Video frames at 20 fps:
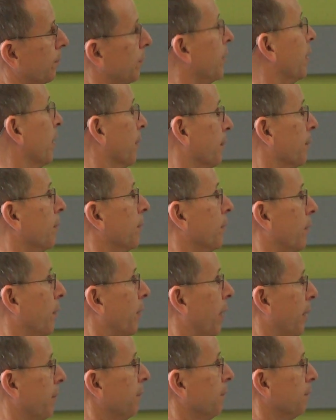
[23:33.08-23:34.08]
program that we
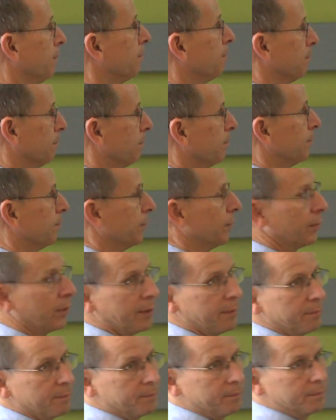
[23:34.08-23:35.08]
have okay. and the LinkedIn